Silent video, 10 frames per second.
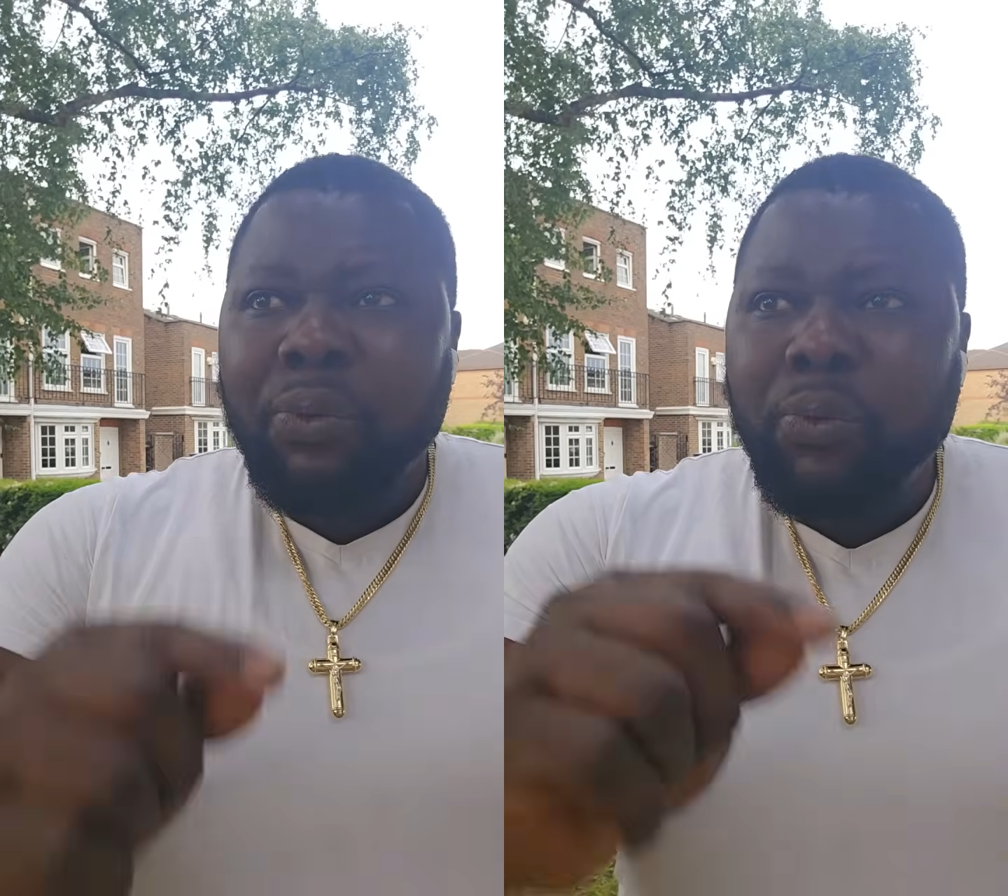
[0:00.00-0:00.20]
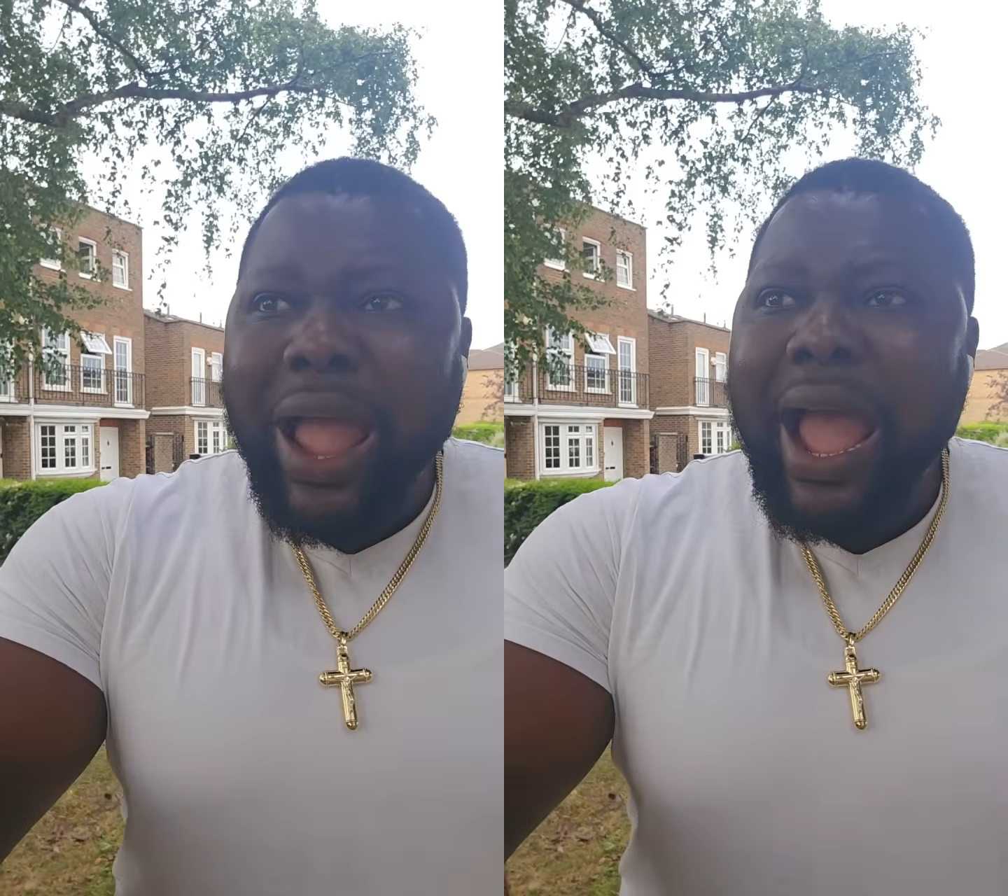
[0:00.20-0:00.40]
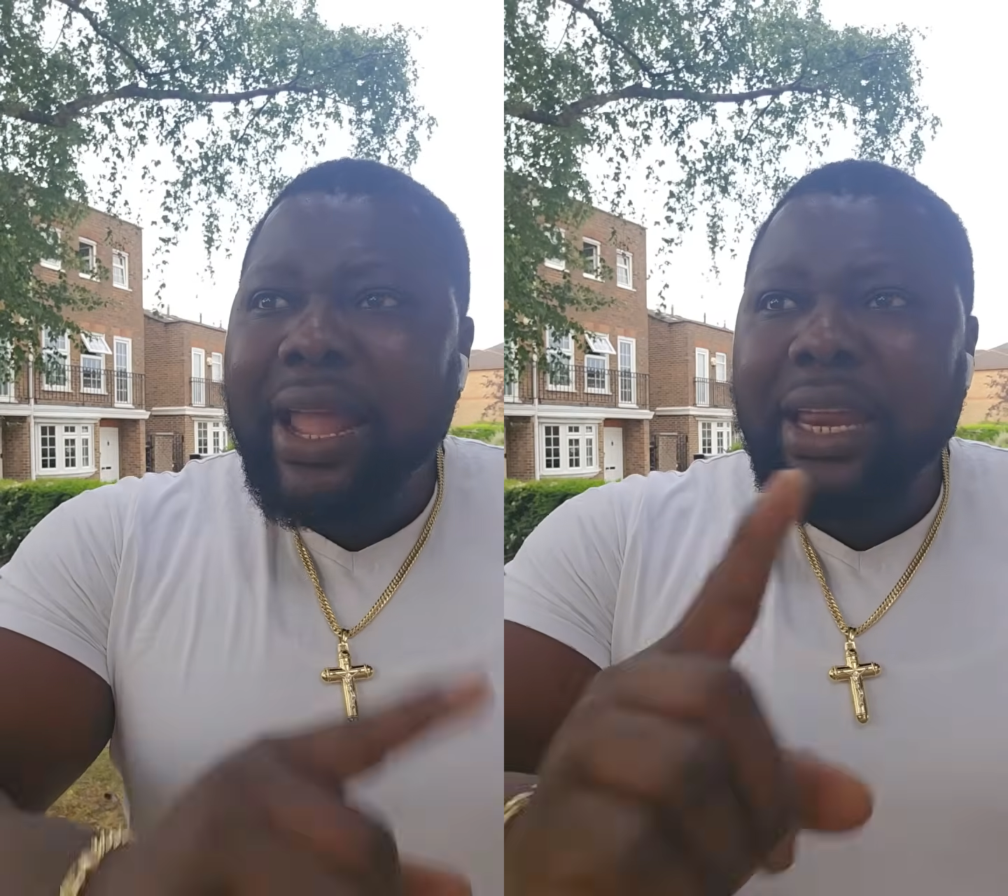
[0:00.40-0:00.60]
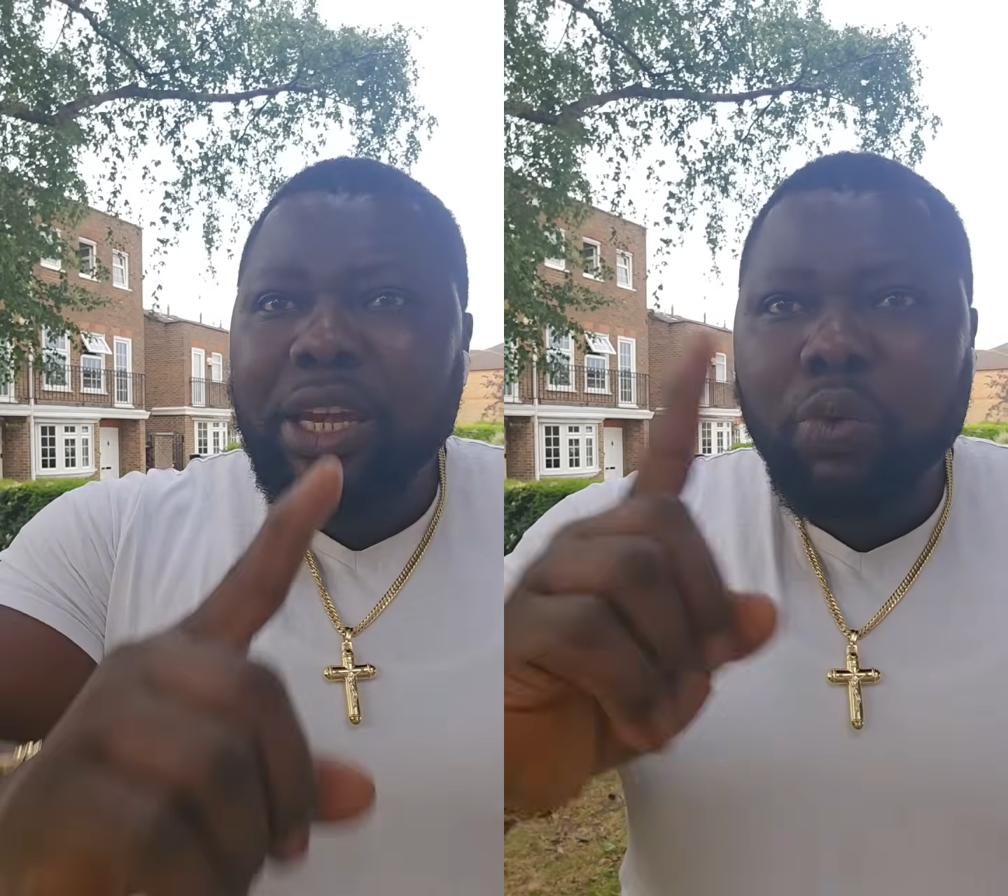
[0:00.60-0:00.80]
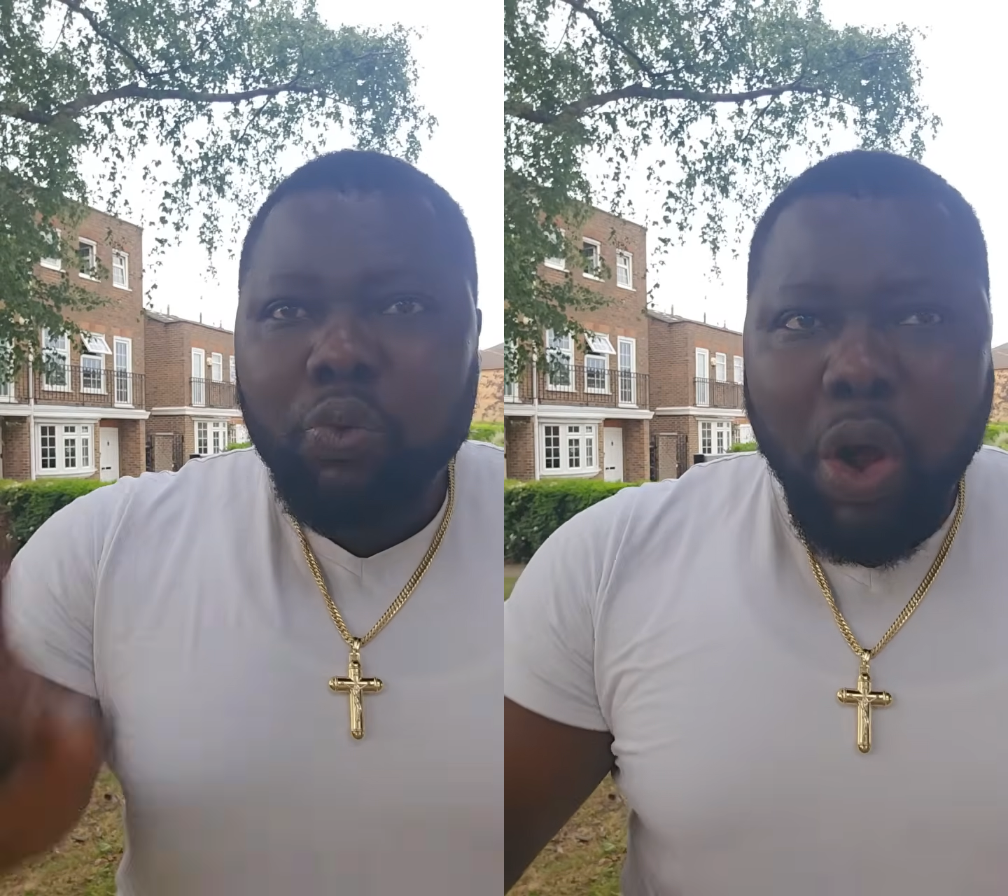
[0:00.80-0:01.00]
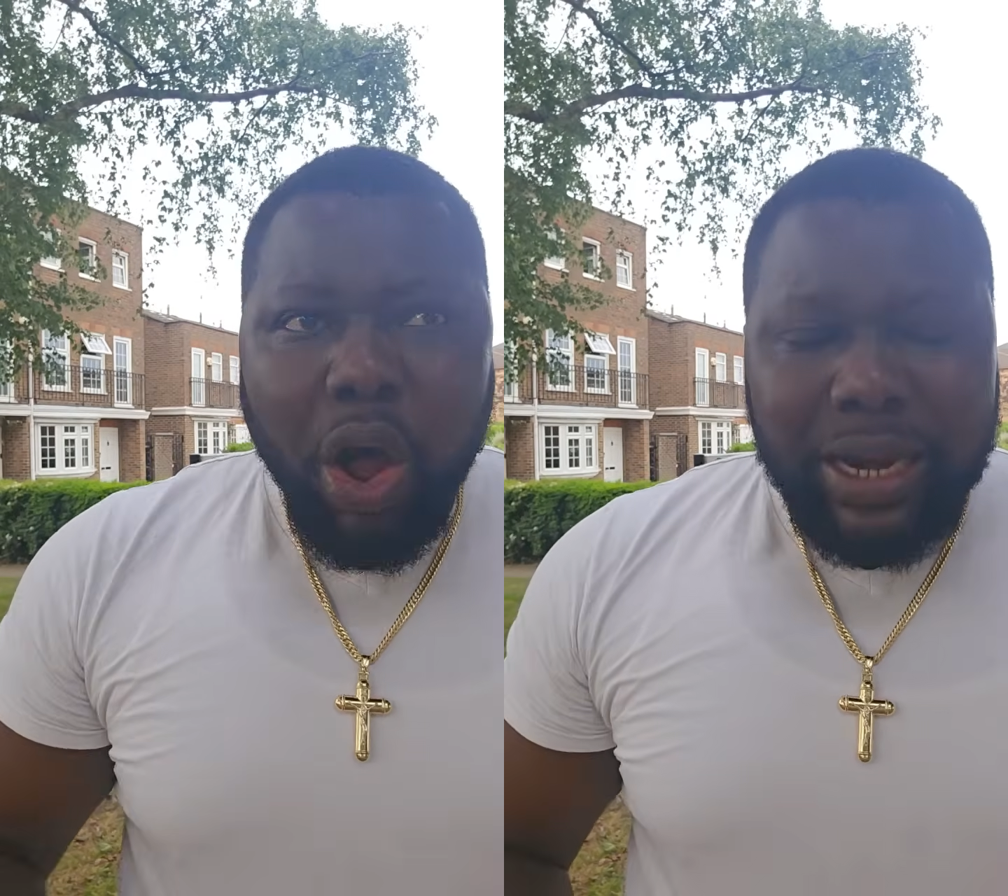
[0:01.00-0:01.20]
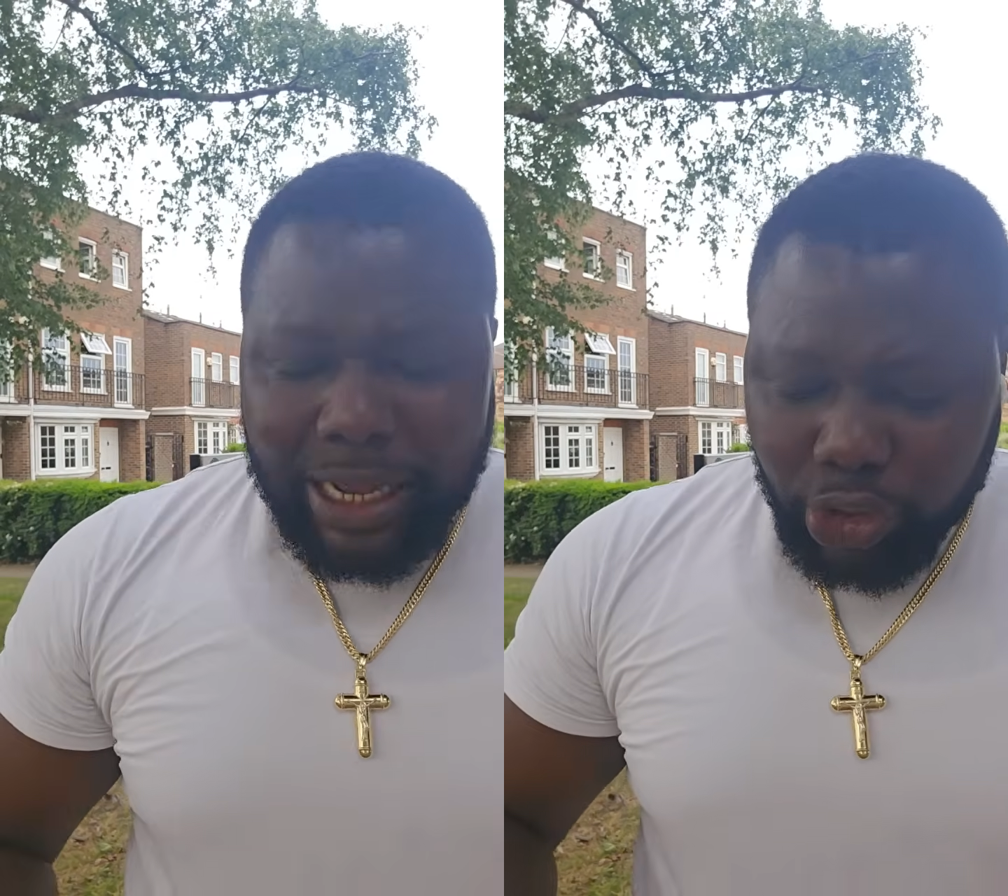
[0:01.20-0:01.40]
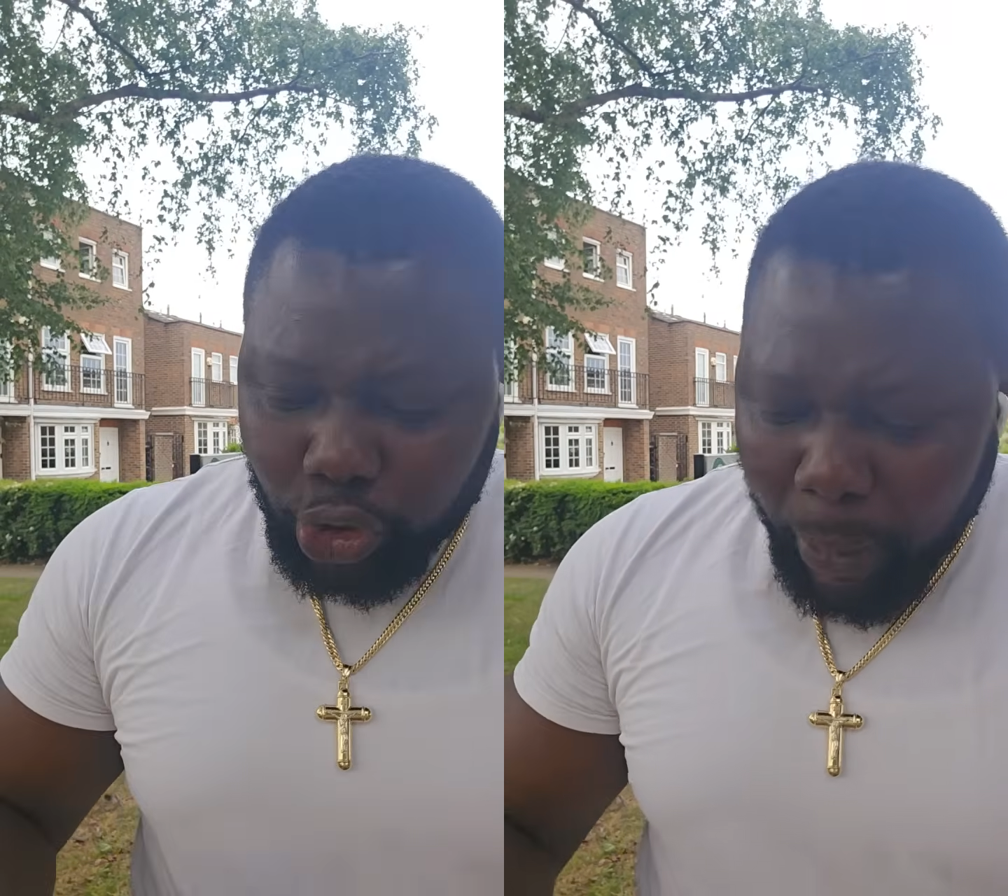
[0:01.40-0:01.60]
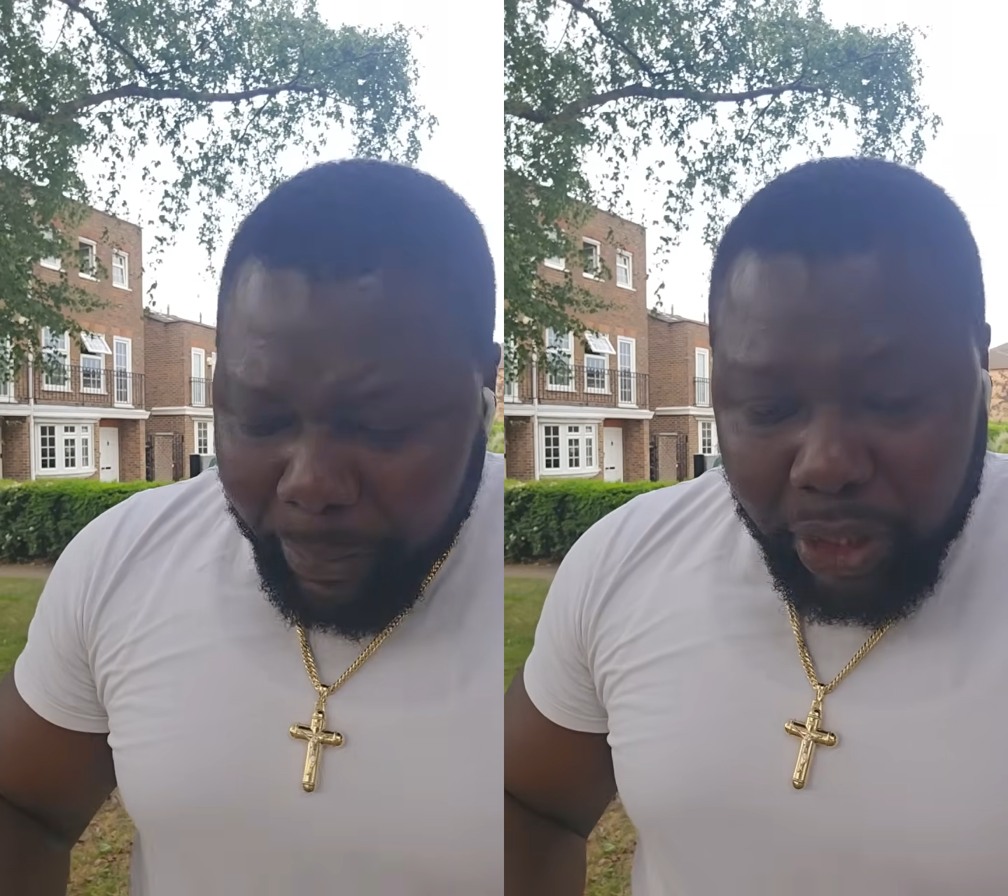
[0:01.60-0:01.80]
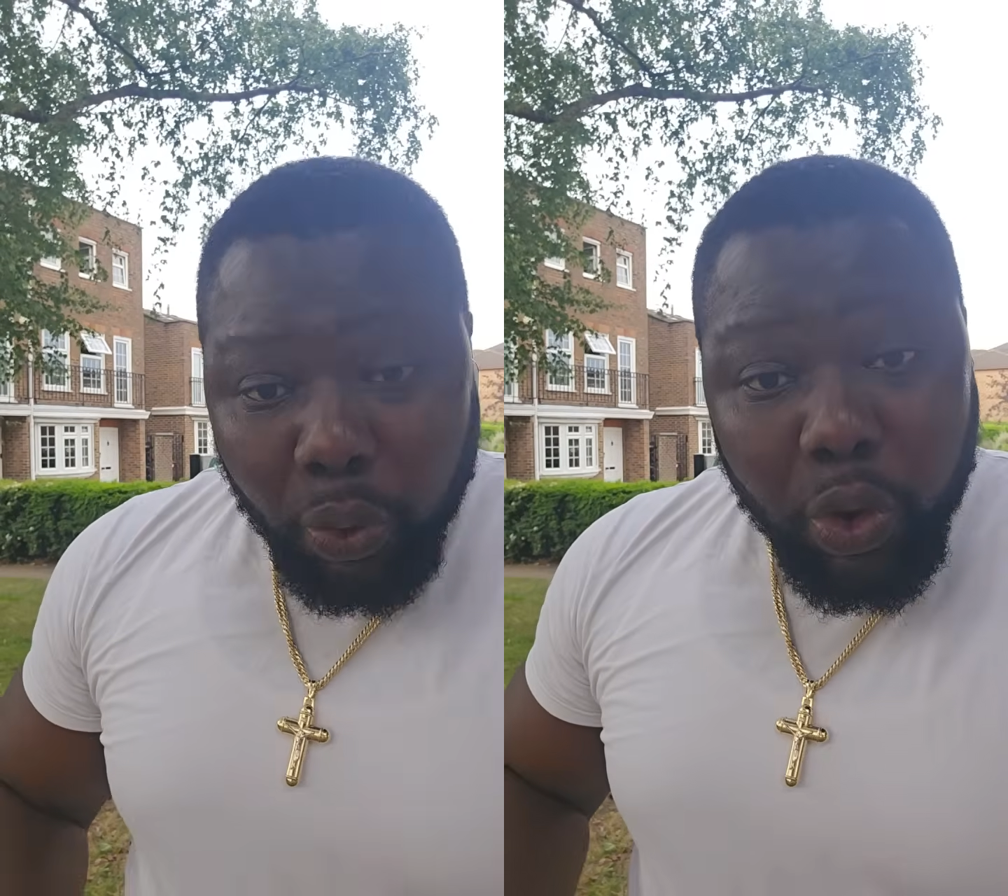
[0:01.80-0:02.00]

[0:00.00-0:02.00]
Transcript: where in the world are somebody